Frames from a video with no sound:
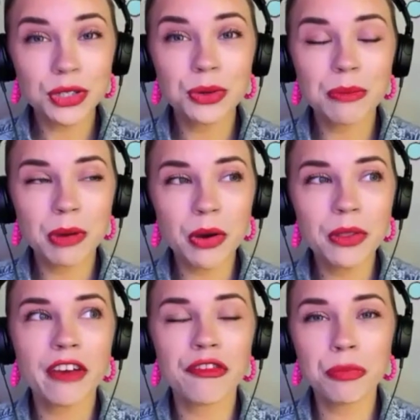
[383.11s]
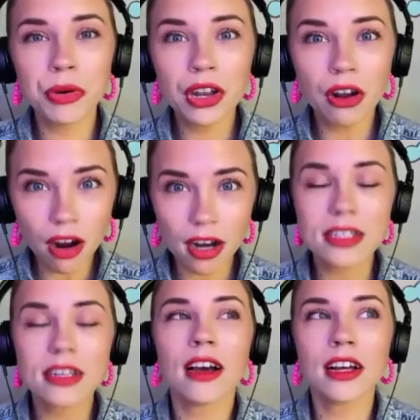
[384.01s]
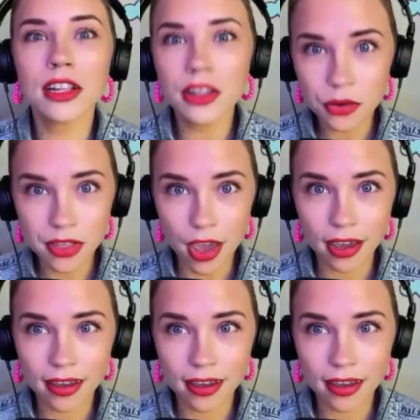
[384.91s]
We both have put art on clothing.